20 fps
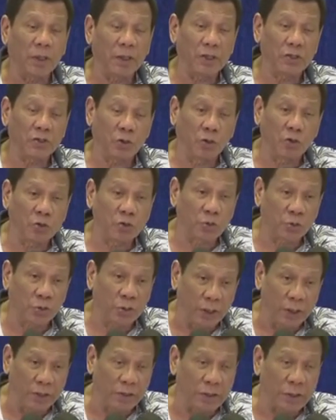is also
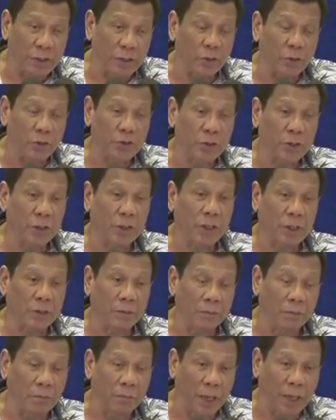dangerous and I
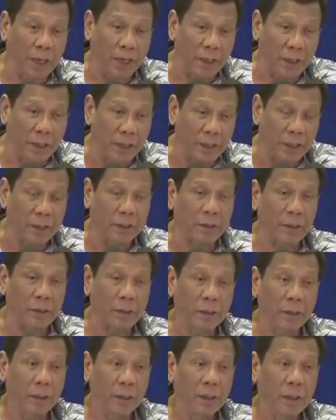am banning it.
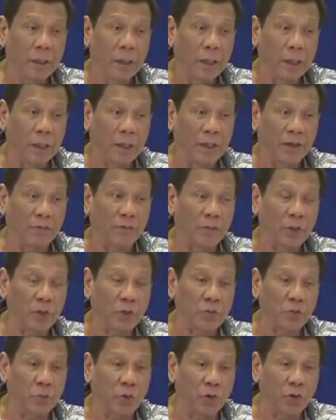And if
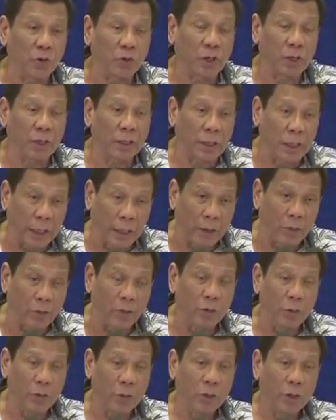you're smoking
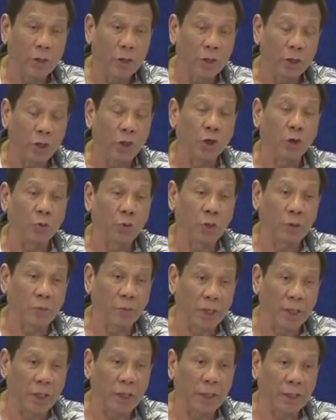now, you
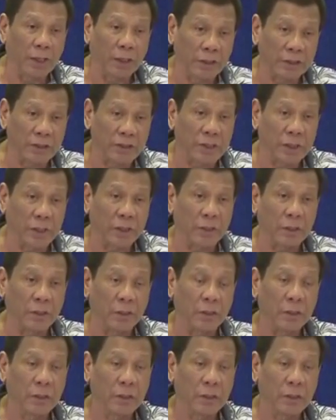will be arrested.